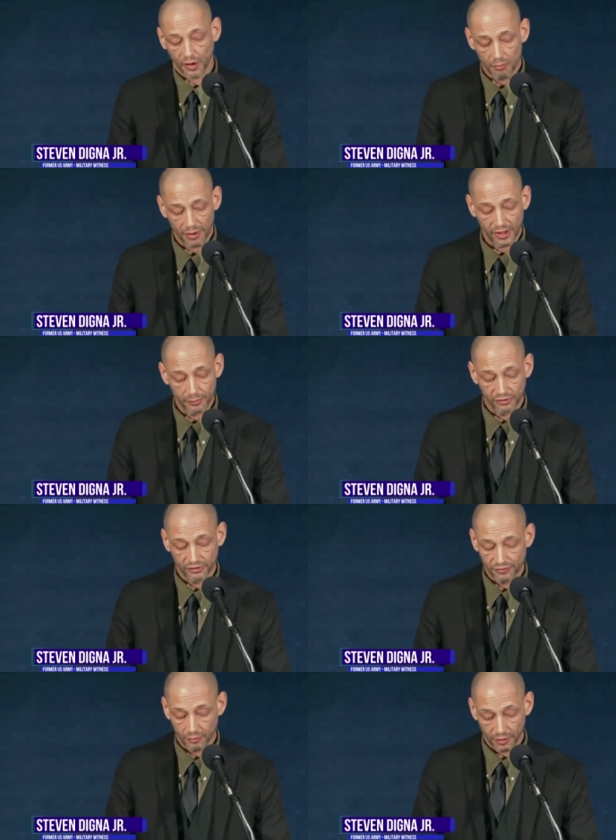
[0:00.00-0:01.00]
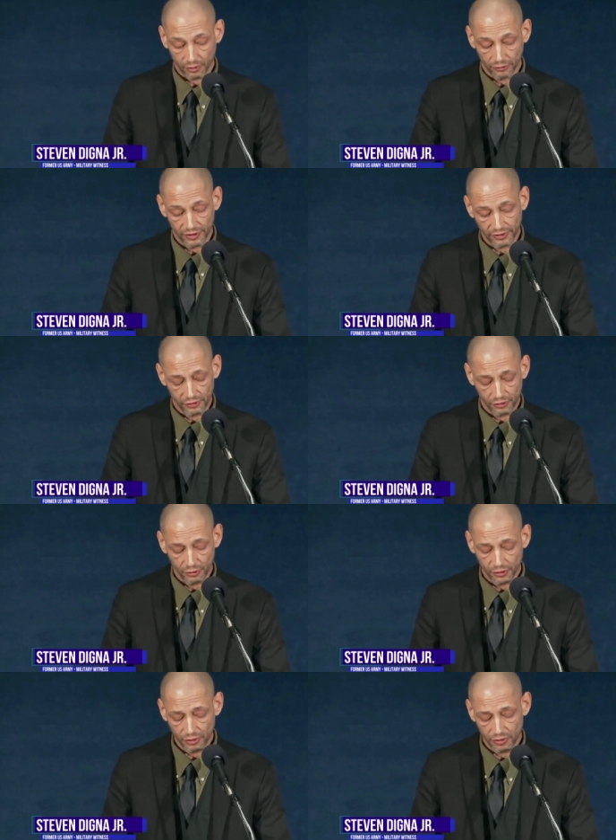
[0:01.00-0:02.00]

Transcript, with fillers: My name is Stephen Michael Digna Jr.